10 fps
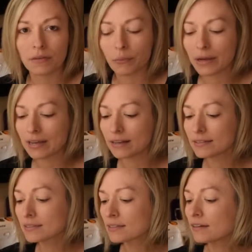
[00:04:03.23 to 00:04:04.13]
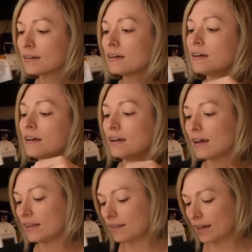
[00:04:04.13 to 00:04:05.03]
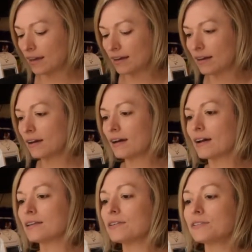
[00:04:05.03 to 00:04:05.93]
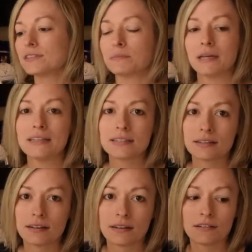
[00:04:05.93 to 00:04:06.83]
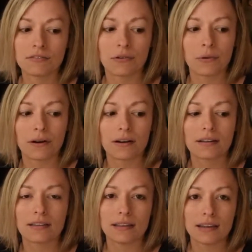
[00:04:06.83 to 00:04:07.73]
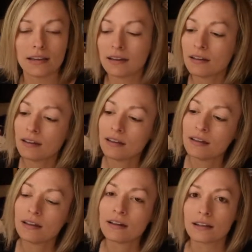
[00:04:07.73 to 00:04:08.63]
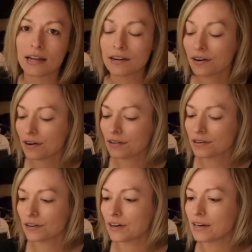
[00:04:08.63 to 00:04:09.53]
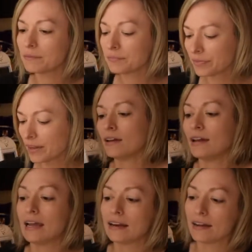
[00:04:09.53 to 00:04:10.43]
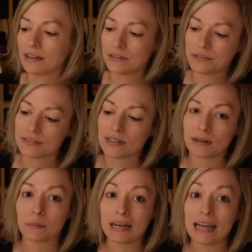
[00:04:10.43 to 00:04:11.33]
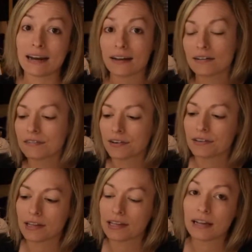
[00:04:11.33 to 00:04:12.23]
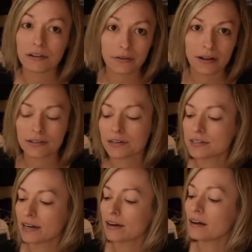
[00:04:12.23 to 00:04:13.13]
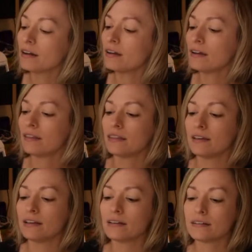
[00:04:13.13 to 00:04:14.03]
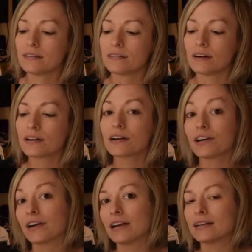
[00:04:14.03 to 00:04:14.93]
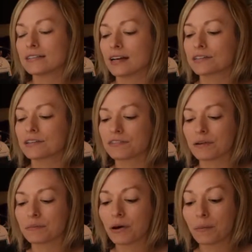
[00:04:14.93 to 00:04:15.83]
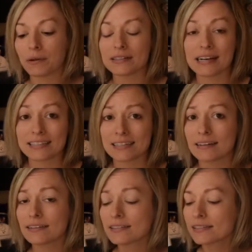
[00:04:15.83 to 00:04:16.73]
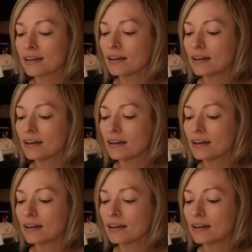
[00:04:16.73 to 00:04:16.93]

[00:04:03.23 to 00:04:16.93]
the wings, and then I used mint for the lighter color green, and I used banana for the yellow colors here. The darker green is actually from Hope and Textiles.